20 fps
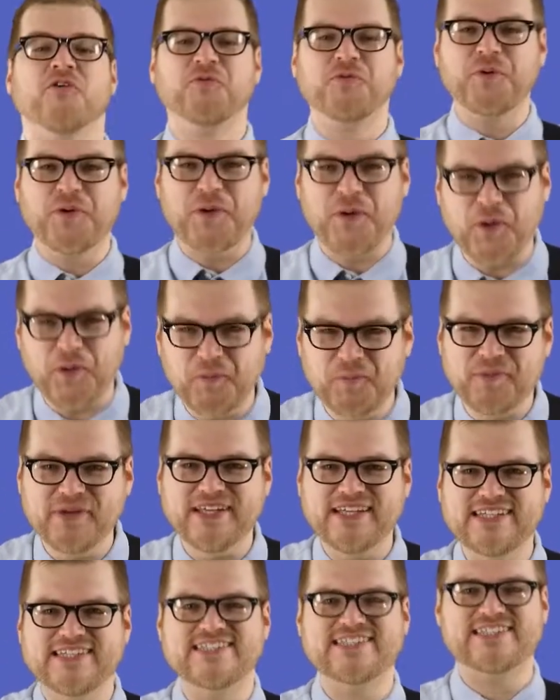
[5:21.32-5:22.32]
Will
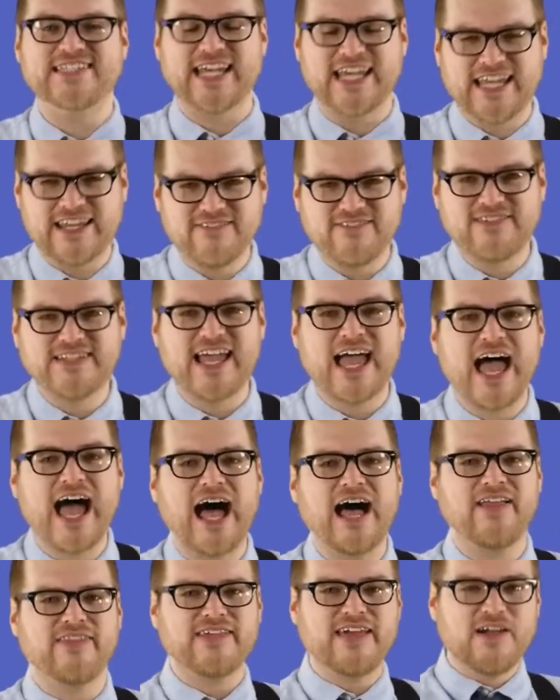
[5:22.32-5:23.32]
be saved,
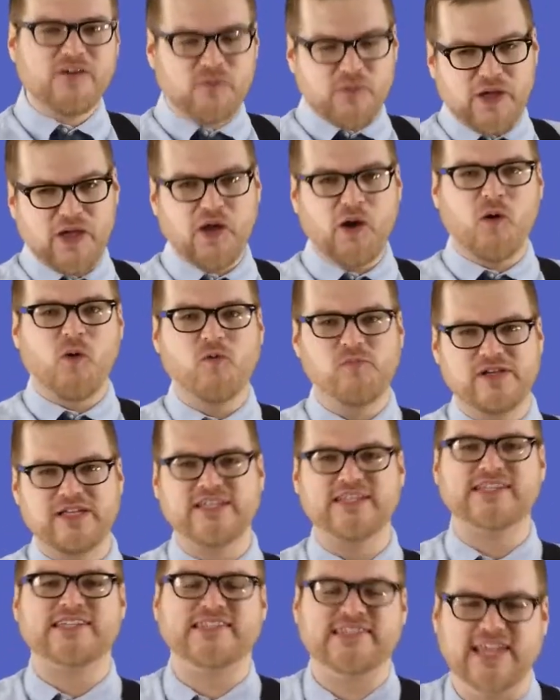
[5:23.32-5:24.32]
yeah, they will be
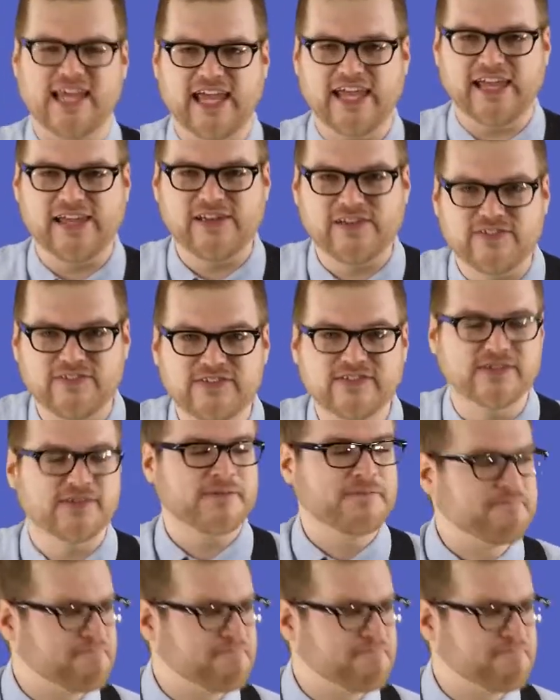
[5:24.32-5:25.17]
saved.